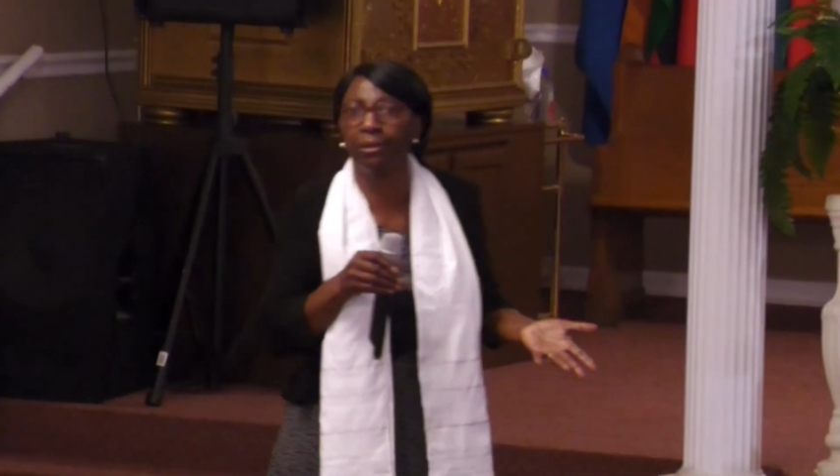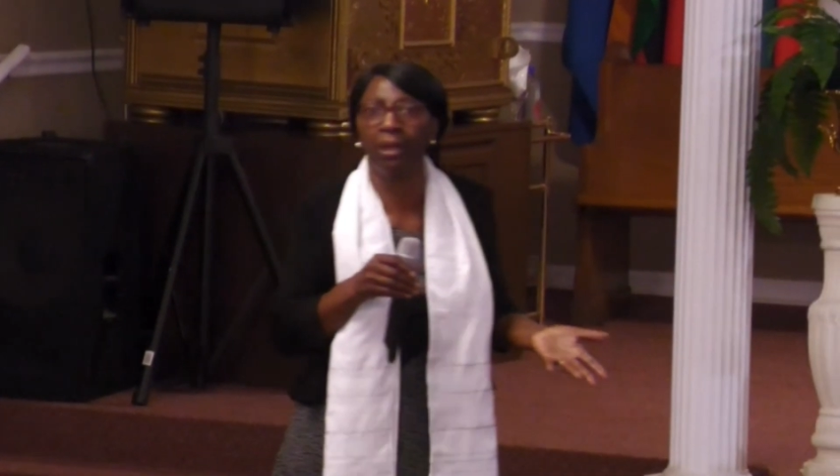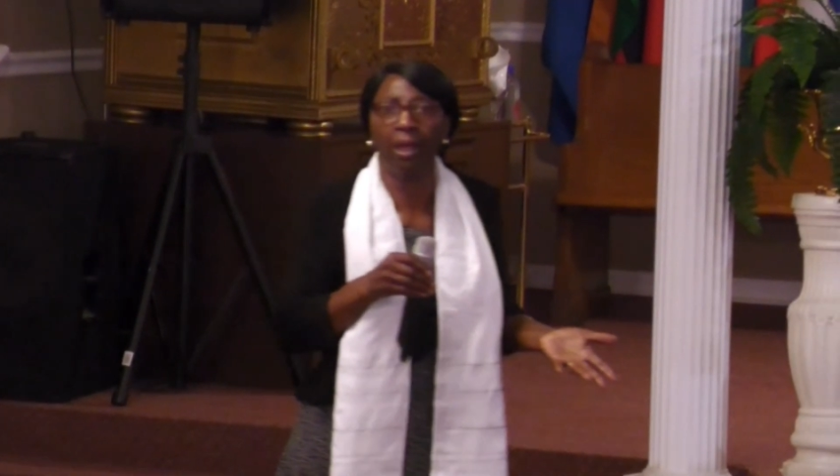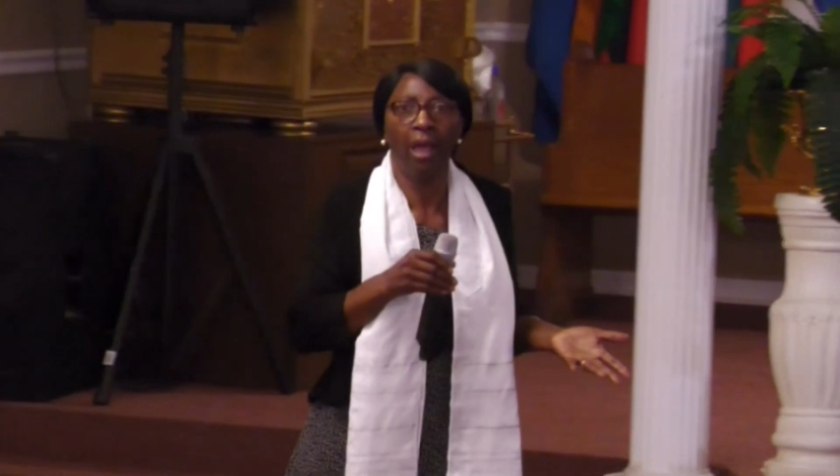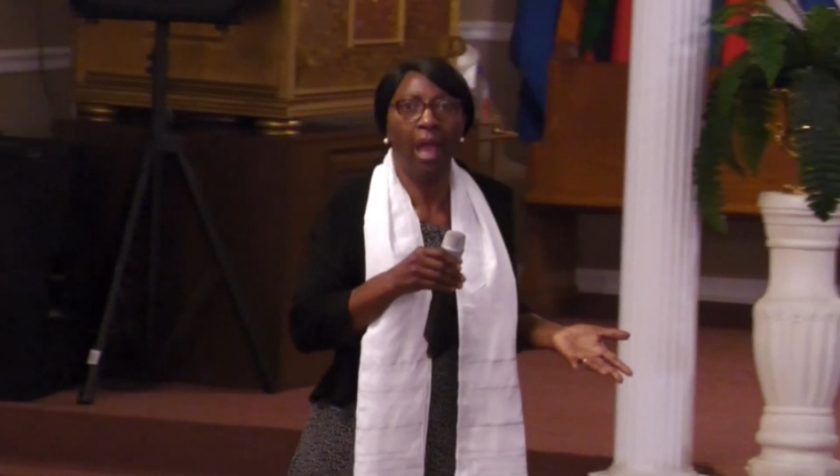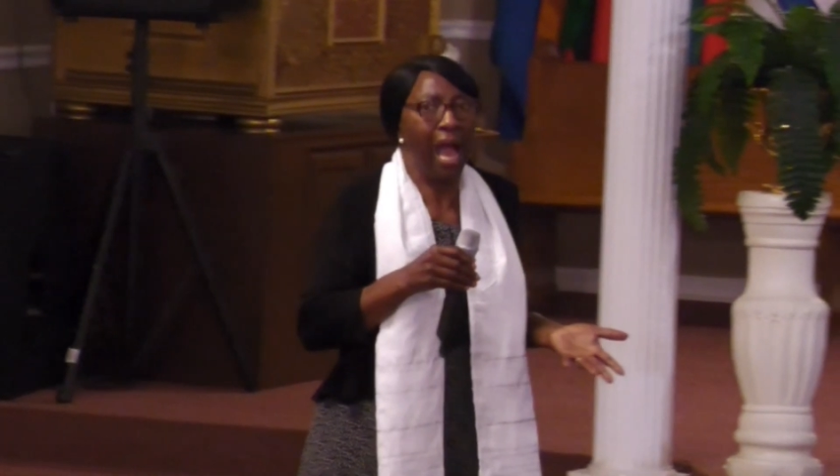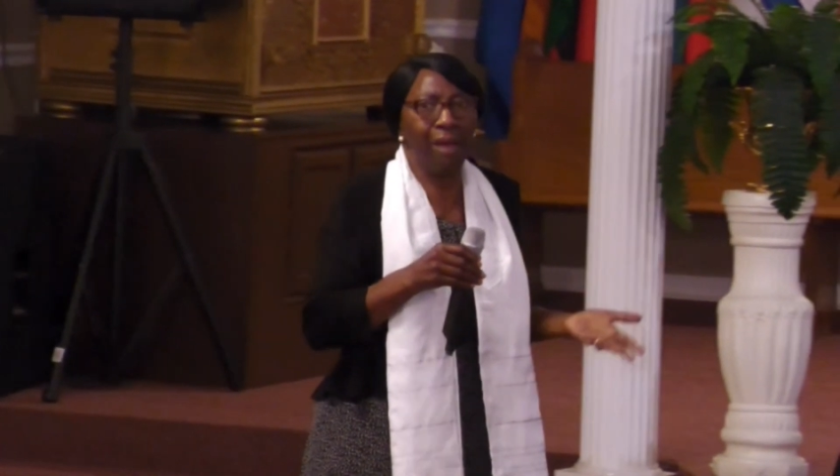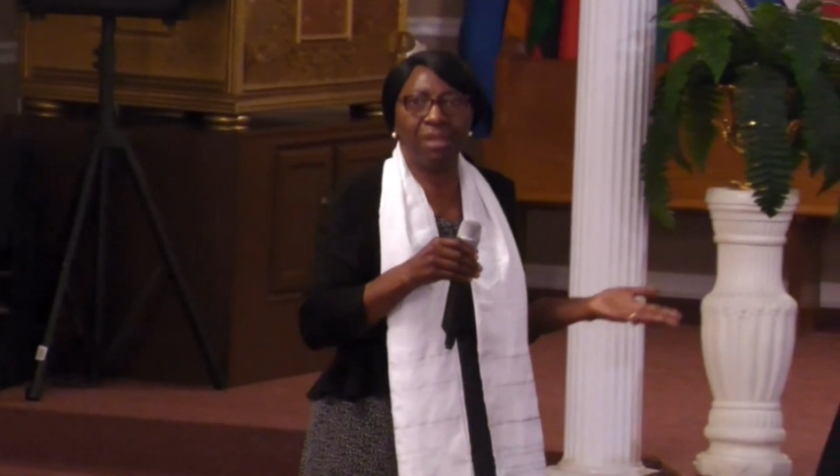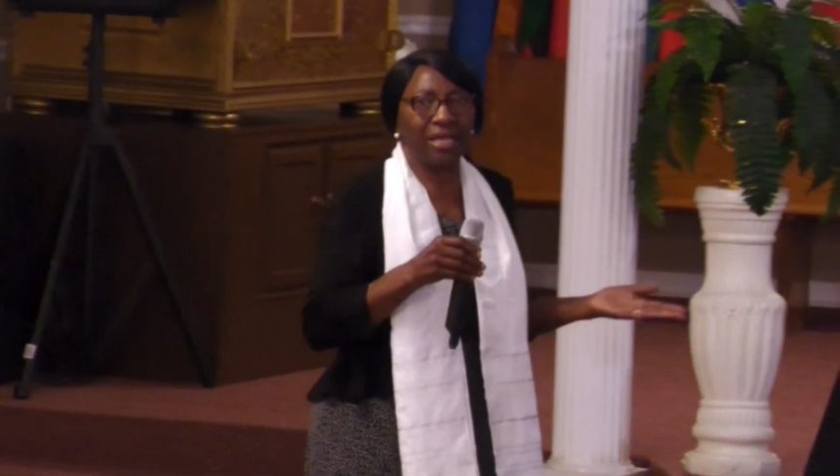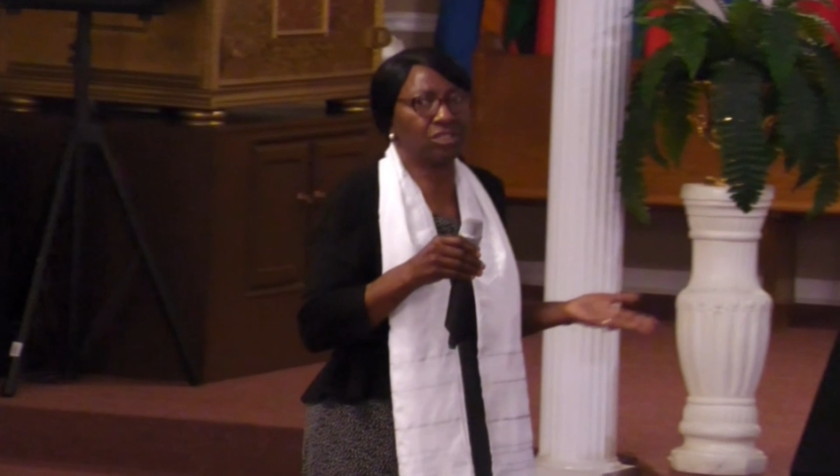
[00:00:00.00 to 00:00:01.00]
Yes, it will.
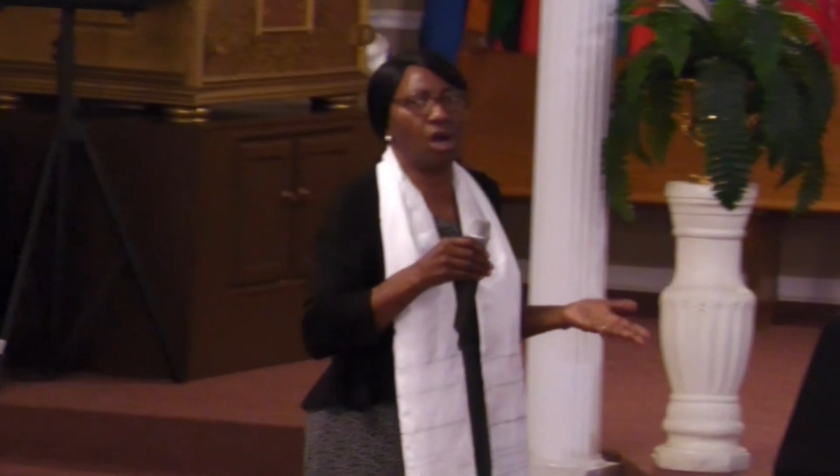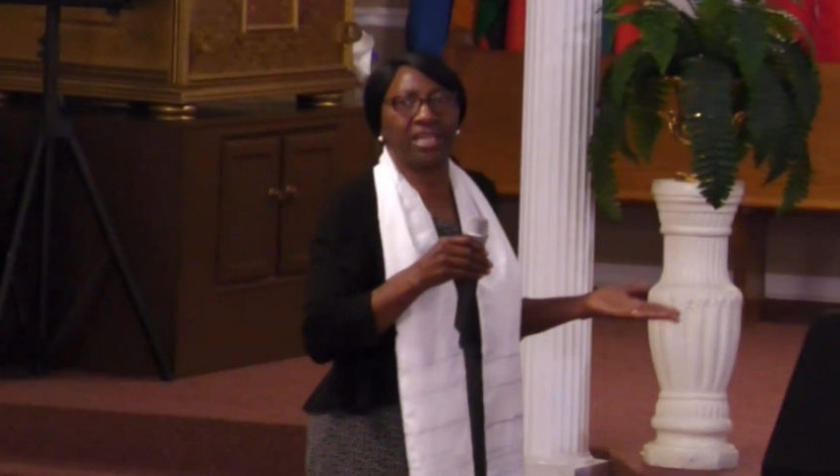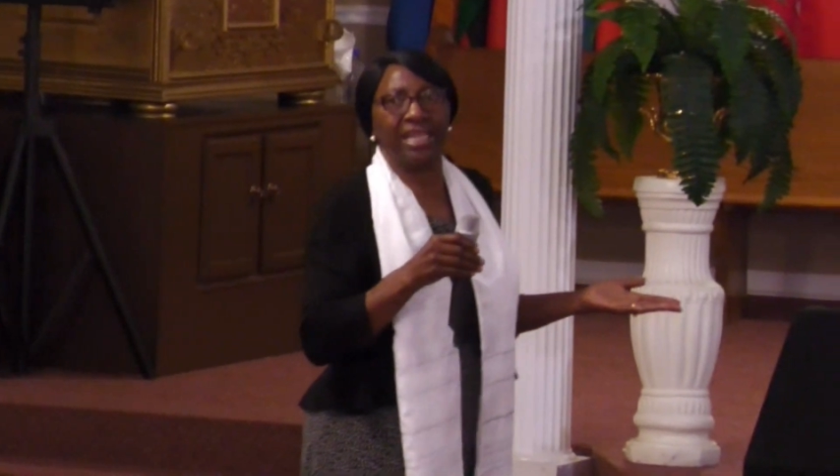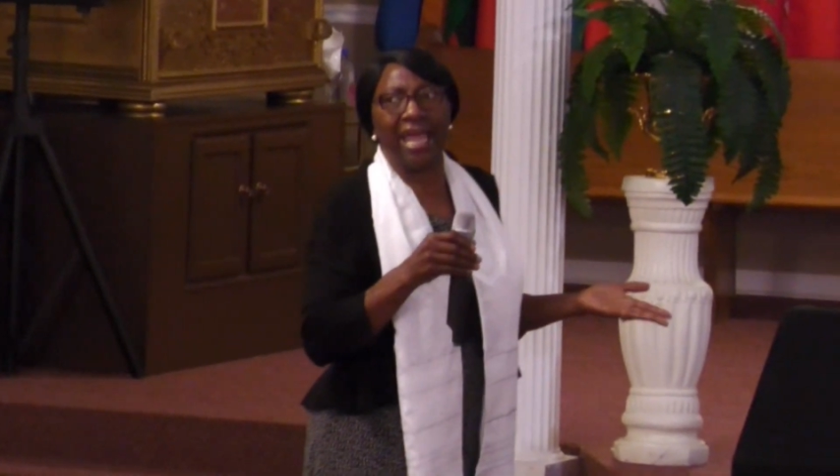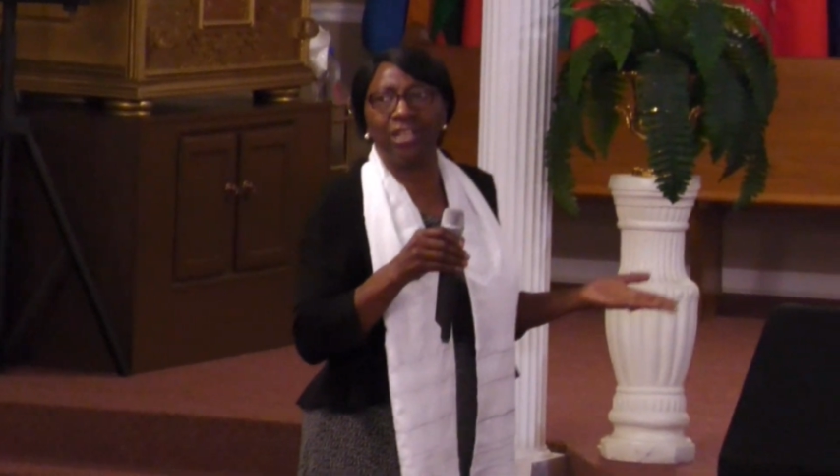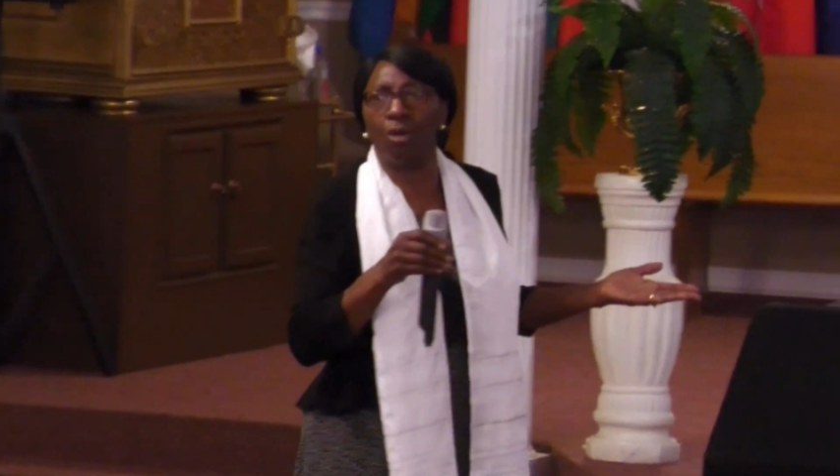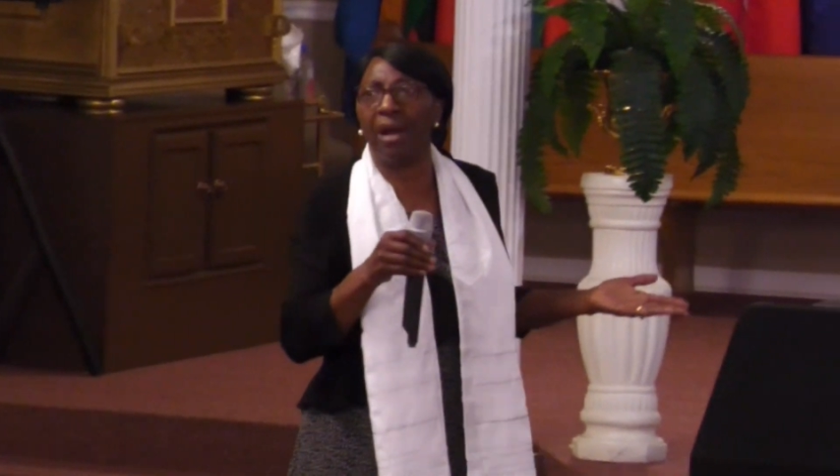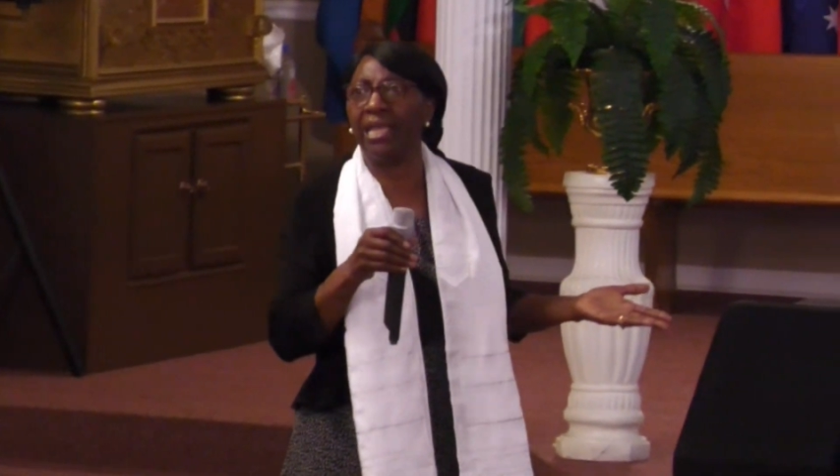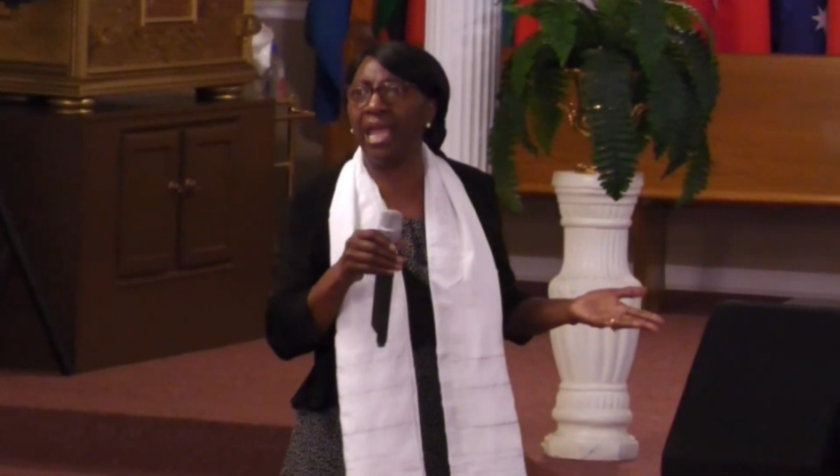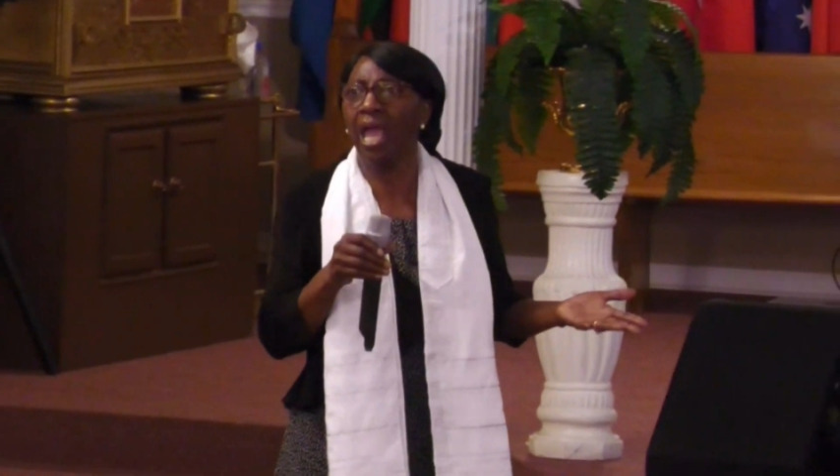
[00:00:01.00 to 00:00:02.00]
I'm not talking at nobody.